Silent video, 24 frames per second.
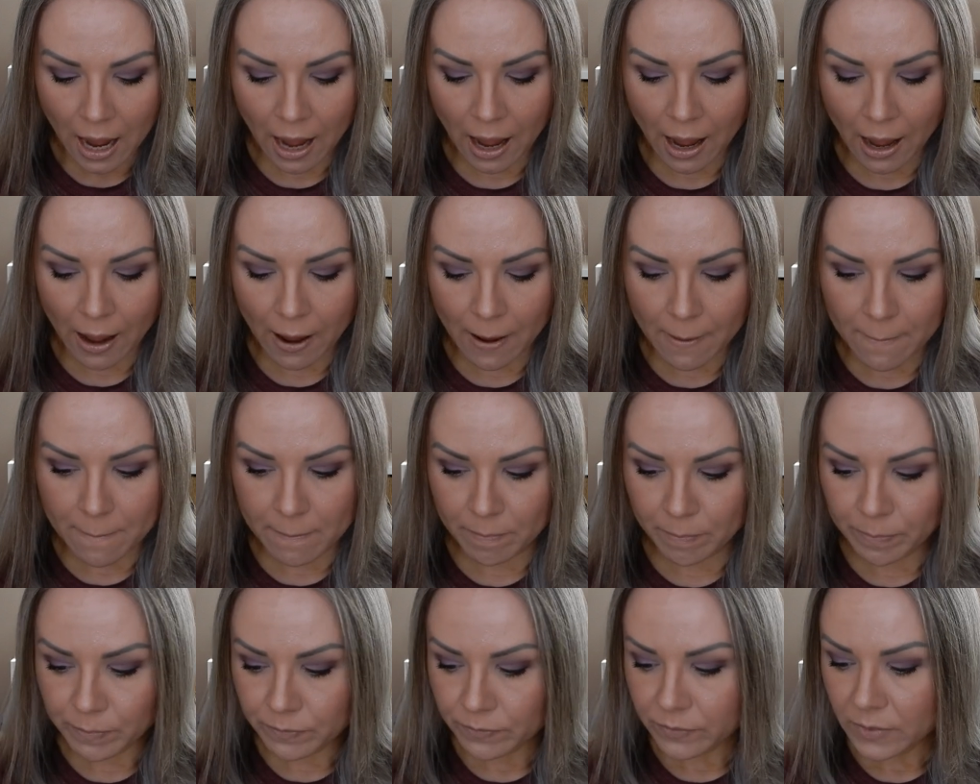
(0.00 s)

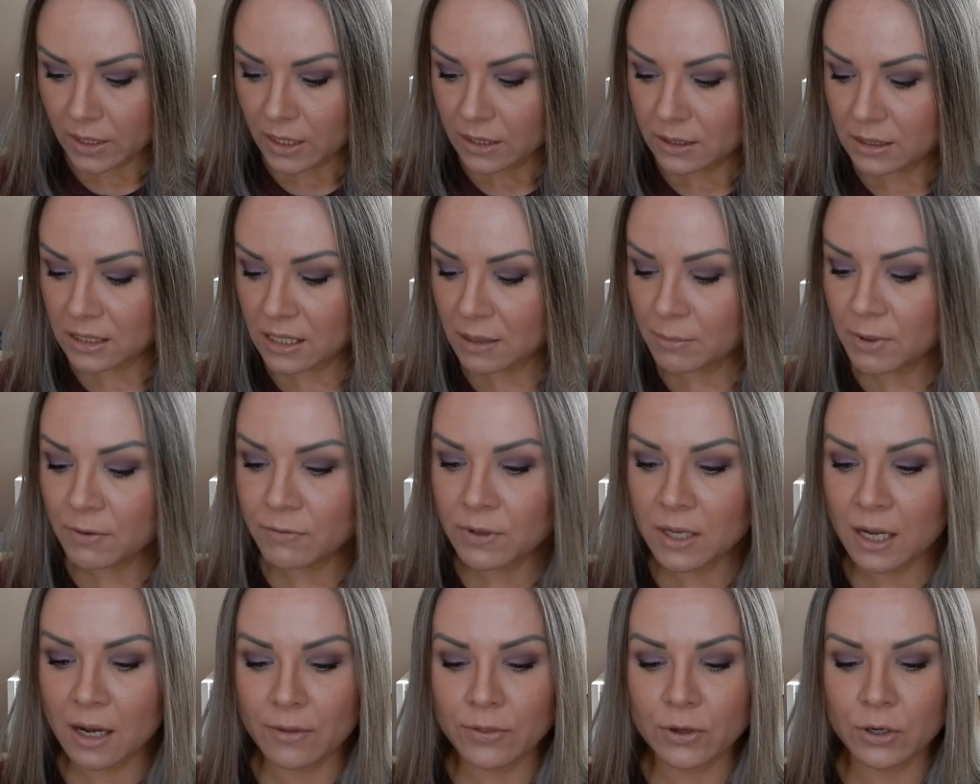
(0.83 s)
Um, some
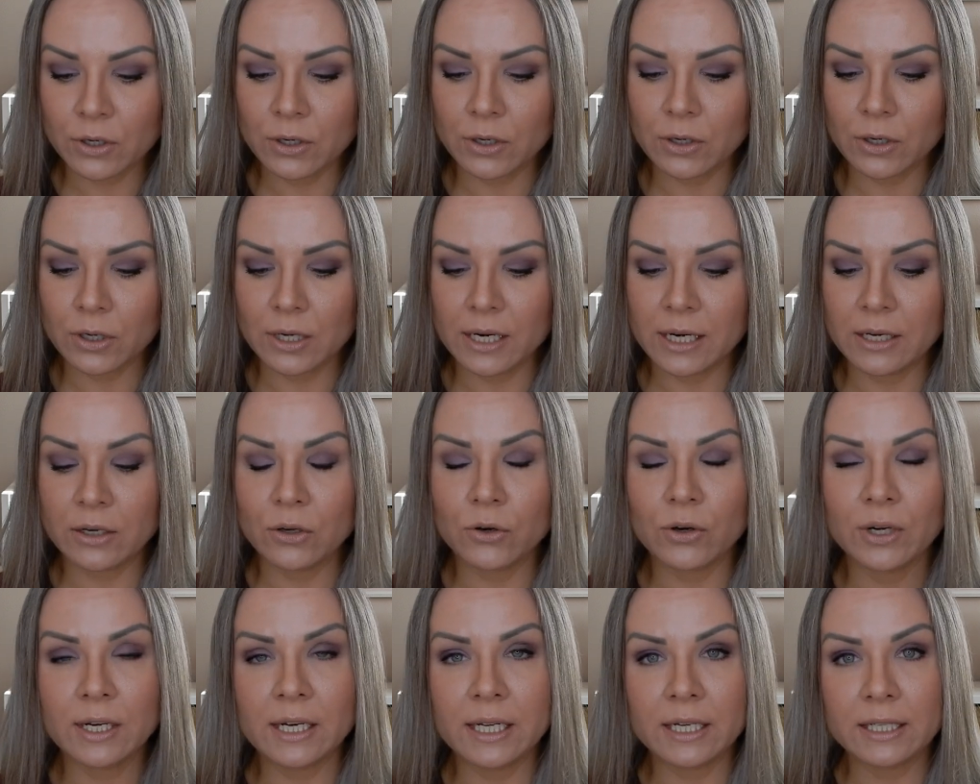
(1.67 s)
of the other
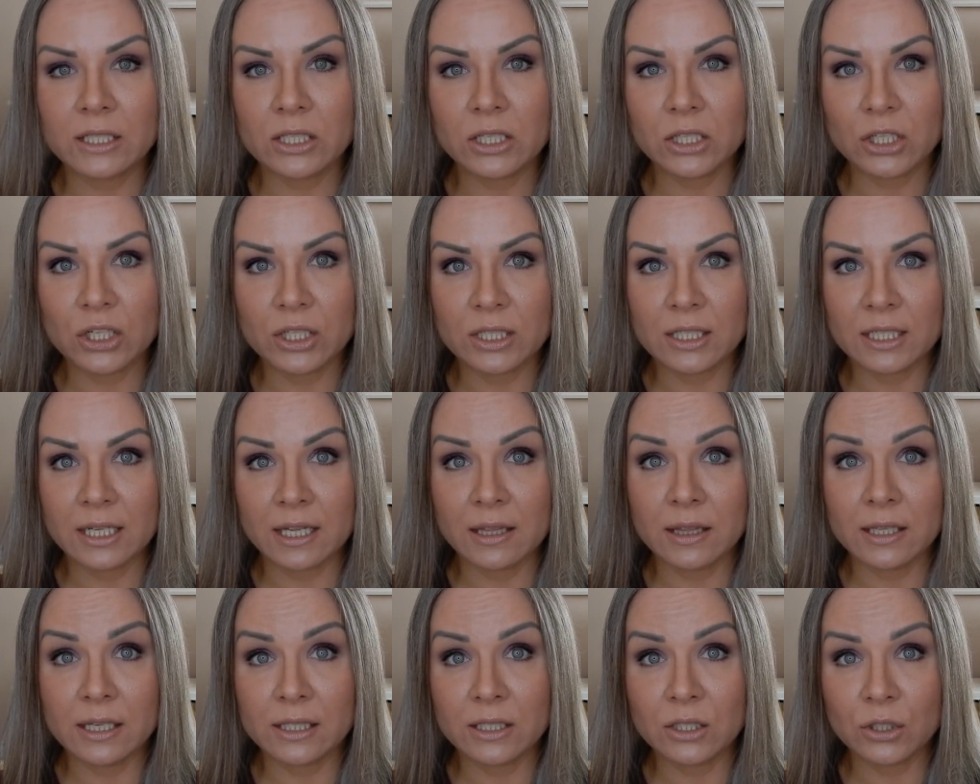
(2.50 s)
ingredients just
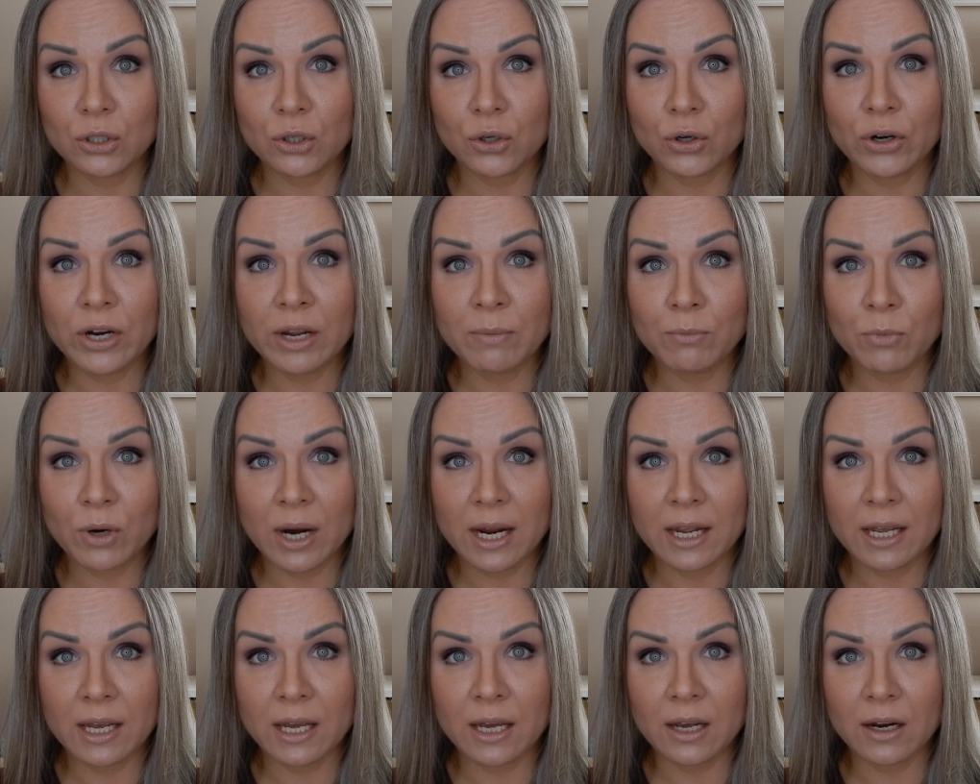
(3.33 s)
in this cream
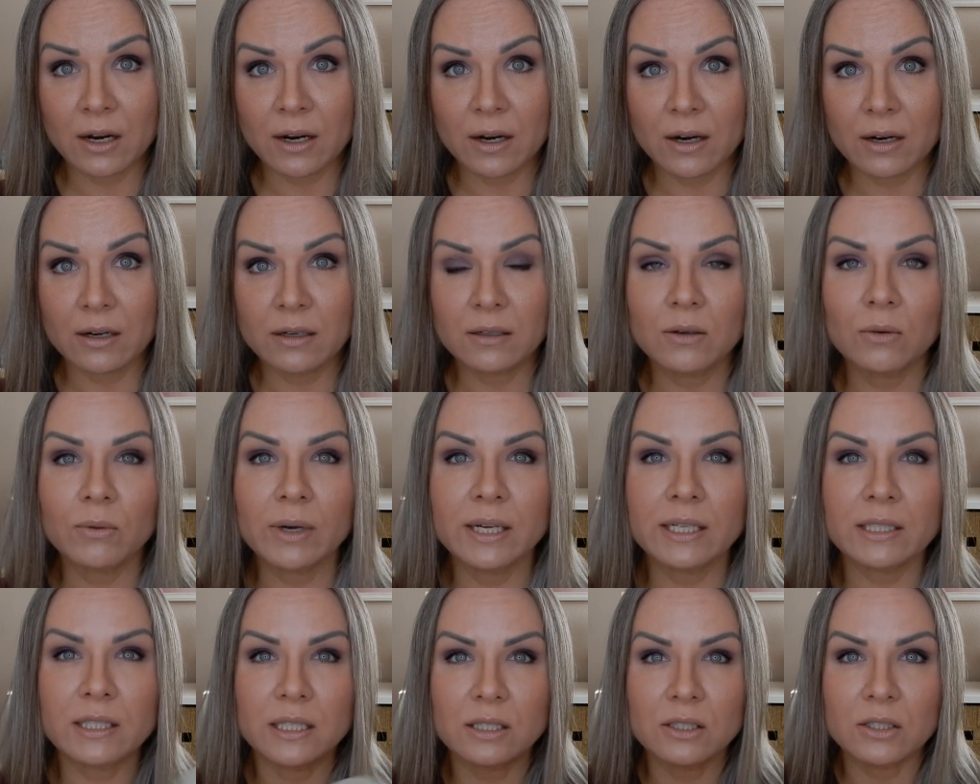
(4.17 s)
right here,
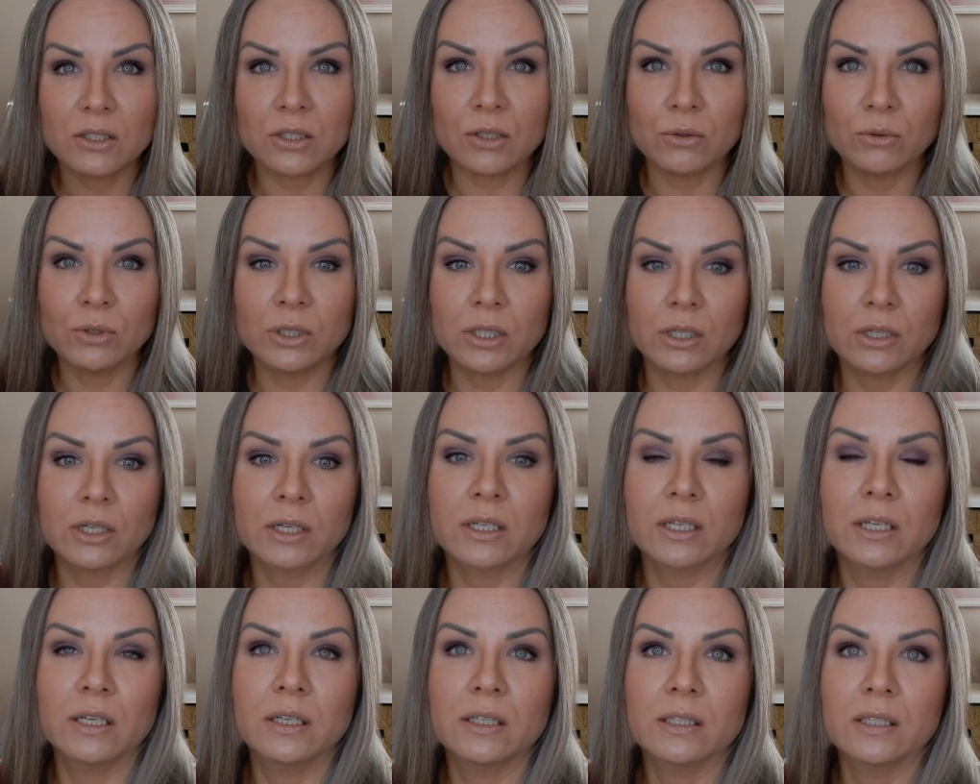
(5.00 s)
why is it so
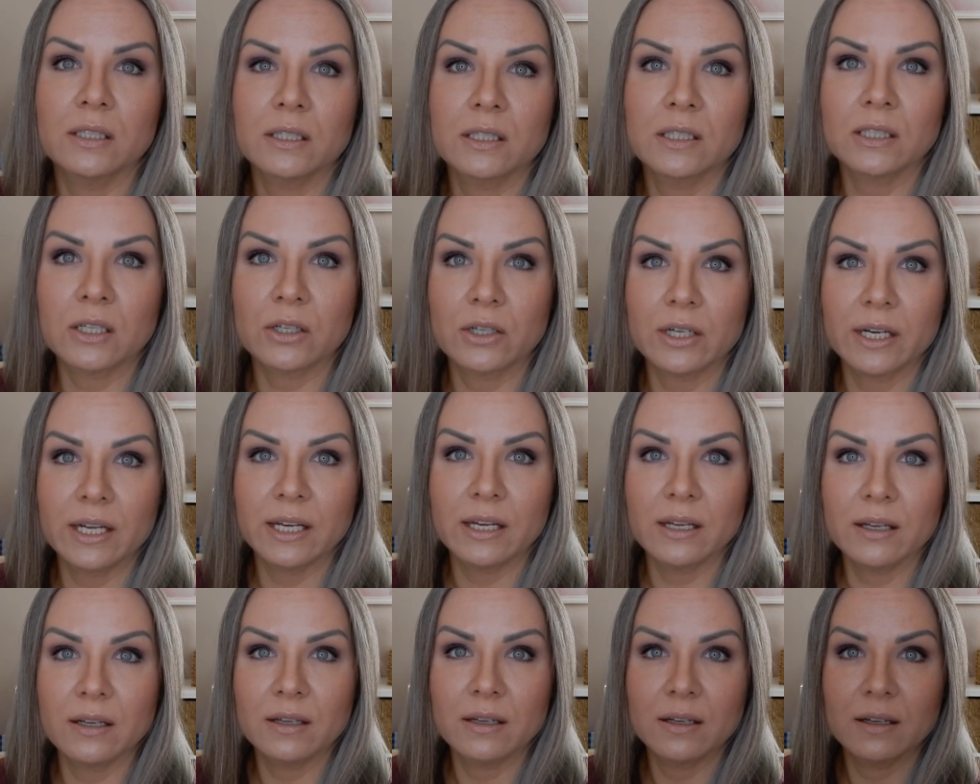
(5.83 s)
dark? Sorry.